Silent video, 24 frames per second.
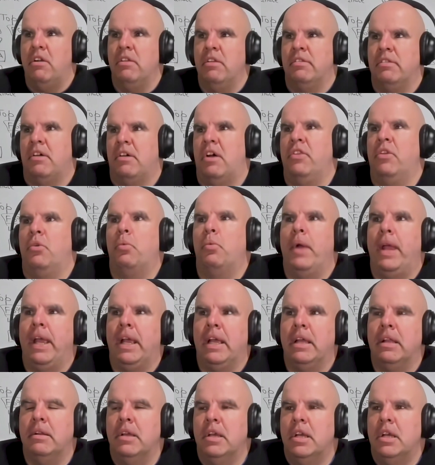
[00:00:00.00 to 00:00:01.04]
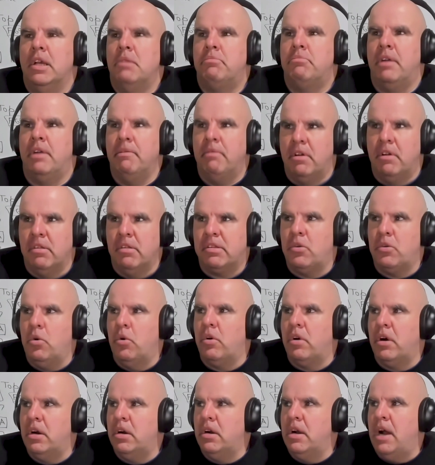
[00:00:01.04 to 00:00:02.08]
as on the wing and perimeter
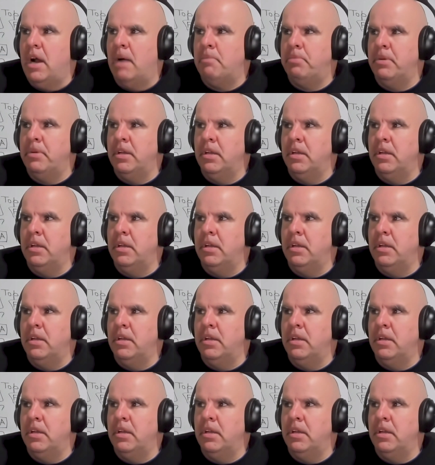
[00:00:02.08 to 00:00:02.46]
scorer up,